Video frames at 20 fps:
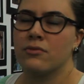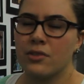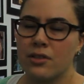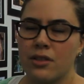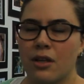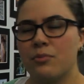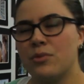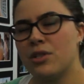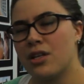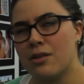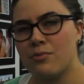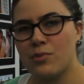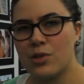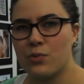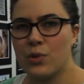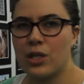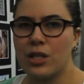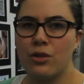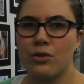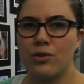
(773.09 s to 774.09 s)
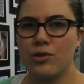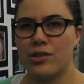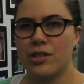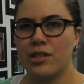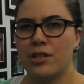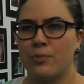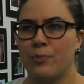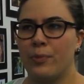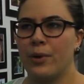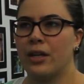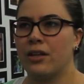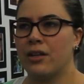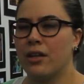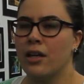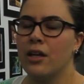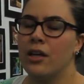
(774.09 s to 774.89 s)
sometimes we use it, but